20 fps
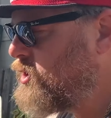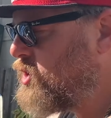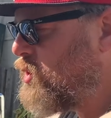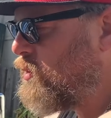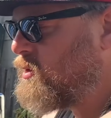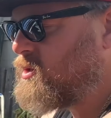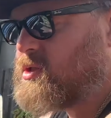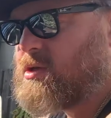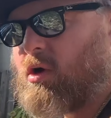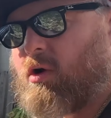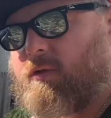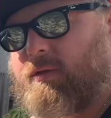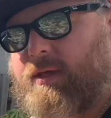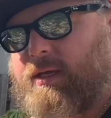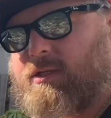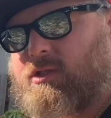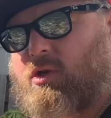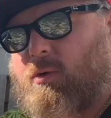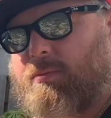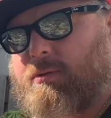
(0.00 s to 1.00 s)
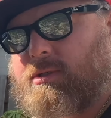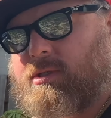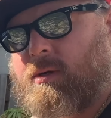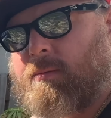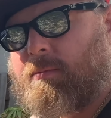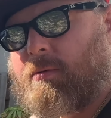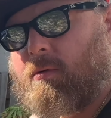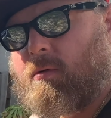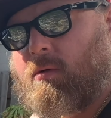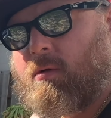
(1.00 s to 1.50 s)
to install these. Super
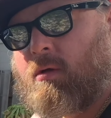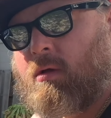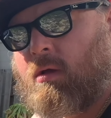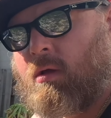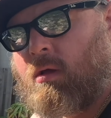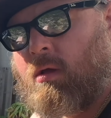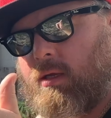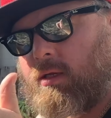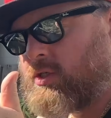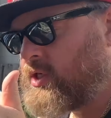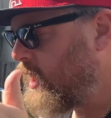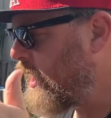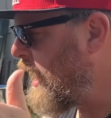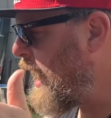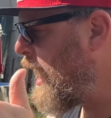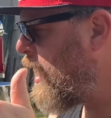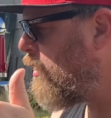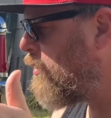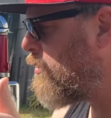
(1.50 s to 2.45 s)
simple. Check it out.